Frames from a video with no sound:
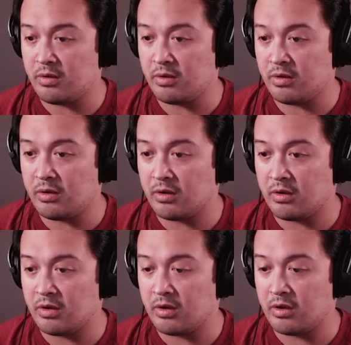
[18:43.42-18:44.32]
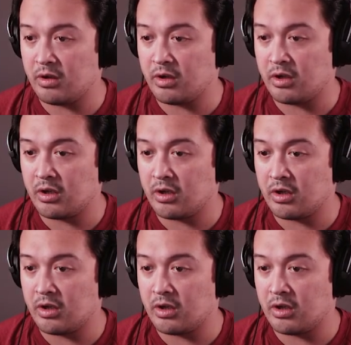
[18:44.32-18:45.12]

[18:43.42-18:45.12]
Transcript: (silence)